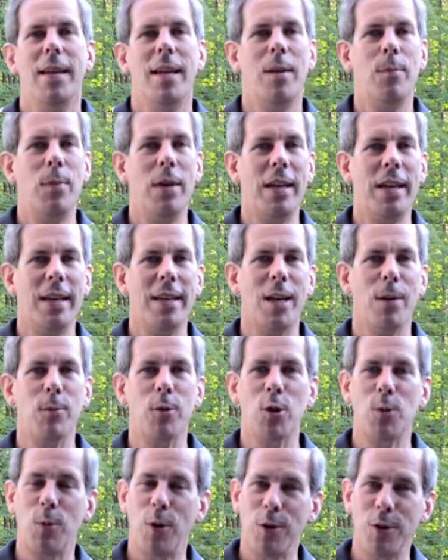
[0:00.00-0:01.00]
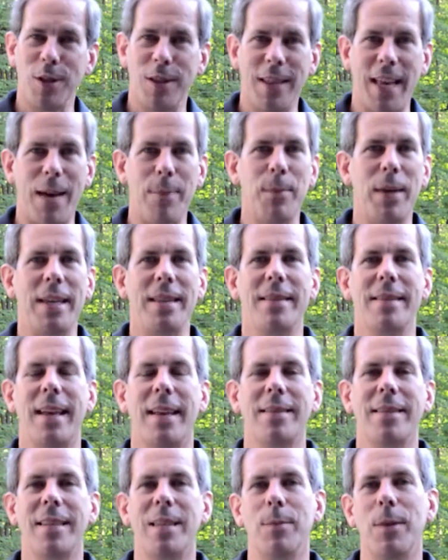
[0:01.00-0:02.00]
And being a numbers person, that made
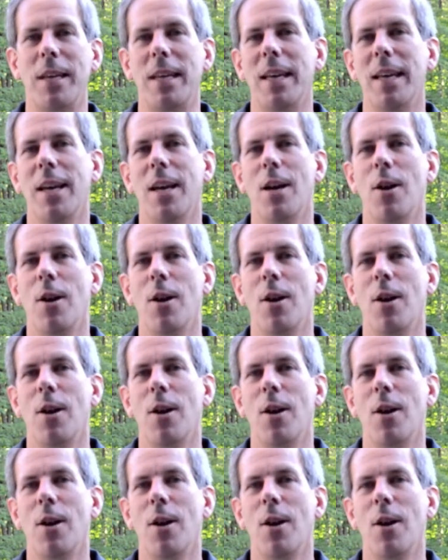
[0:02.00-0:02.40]
sense to me.